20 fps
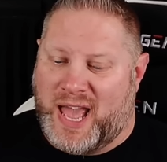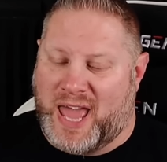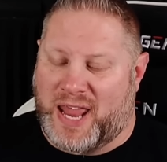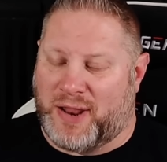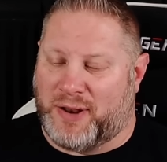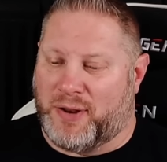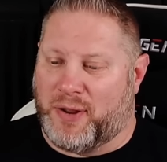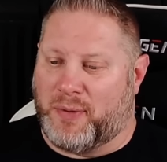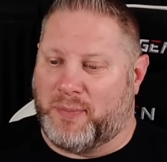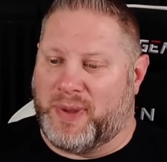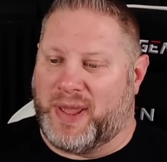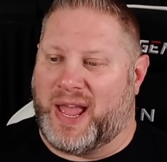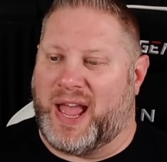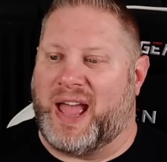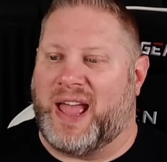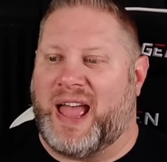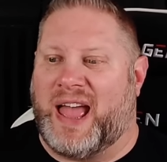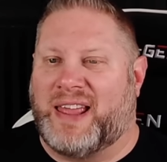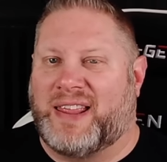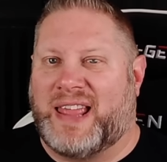I don't know, man.
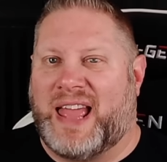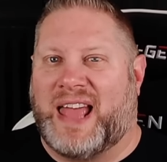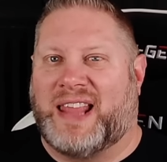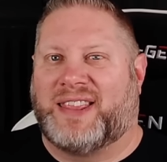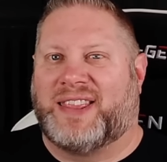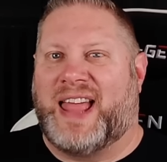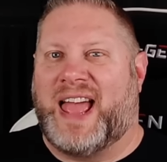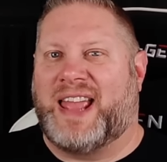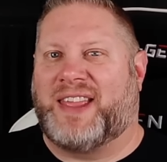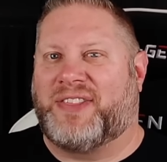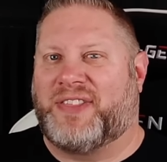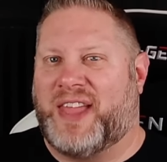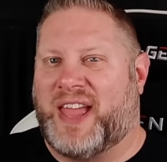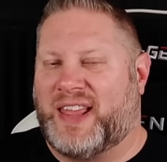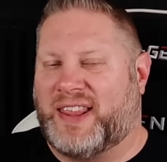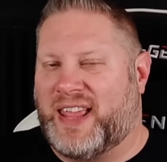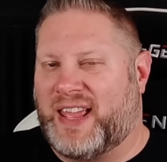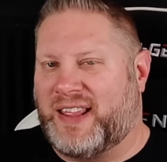I like that.